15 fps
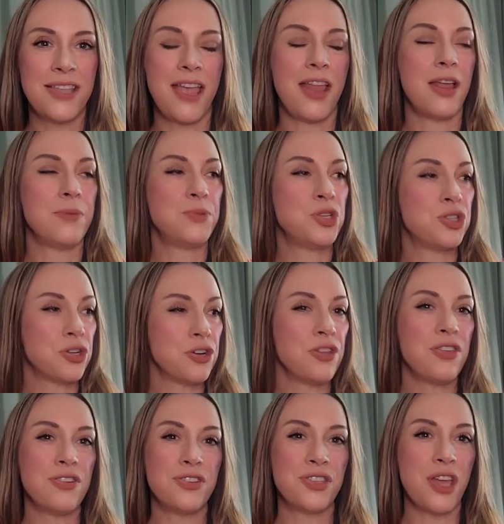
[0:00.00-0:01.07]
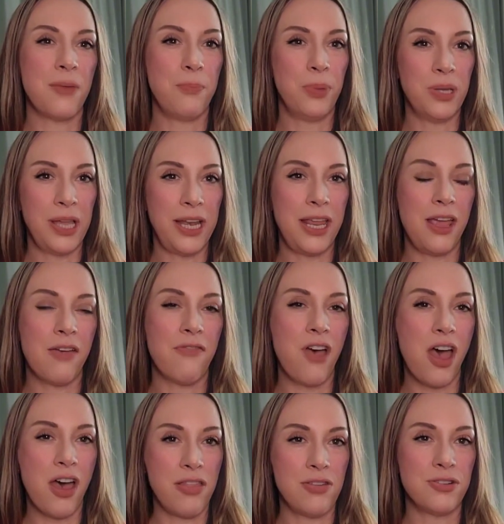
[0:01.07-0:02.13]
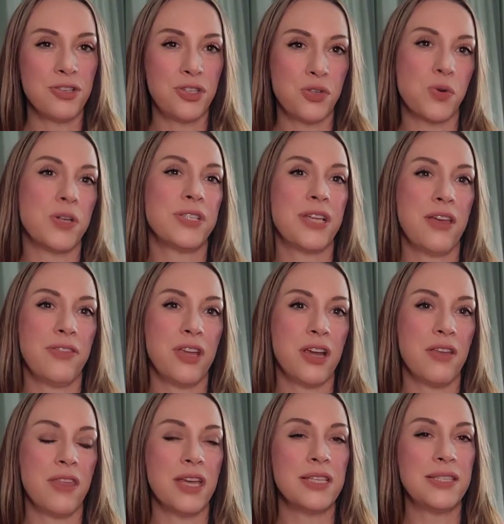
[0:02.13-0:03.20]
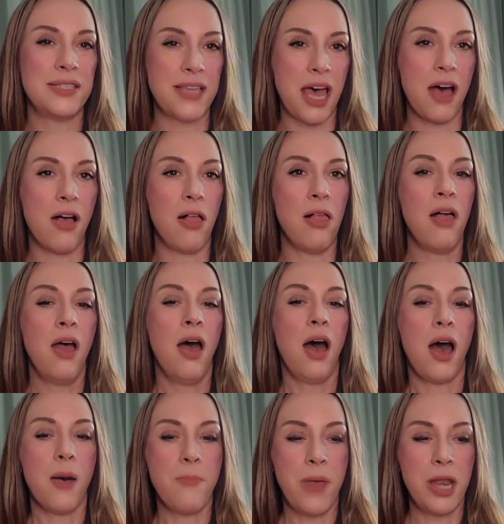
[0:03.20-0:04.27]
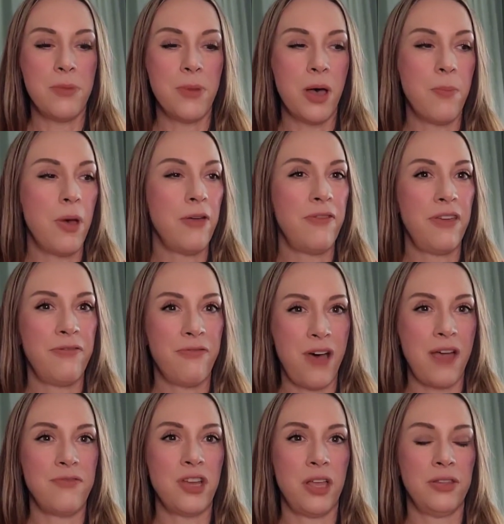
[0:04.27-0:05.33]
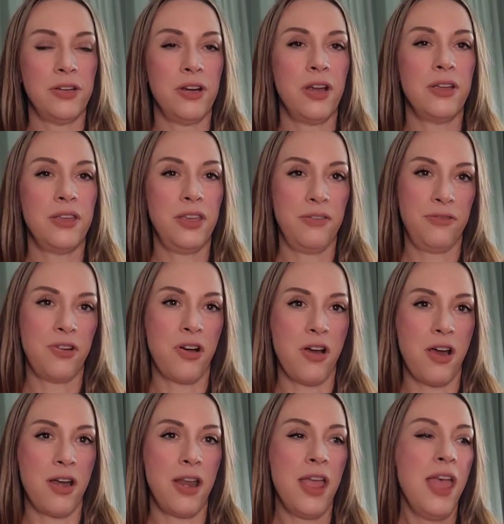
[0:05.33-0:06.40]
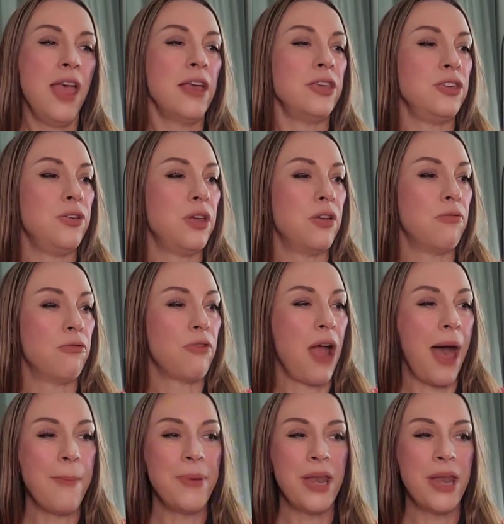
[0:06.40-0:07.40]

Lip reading: And I'm sure there's plenty of other stores out there that sell a minimum of a $5 gift card. You can wrap it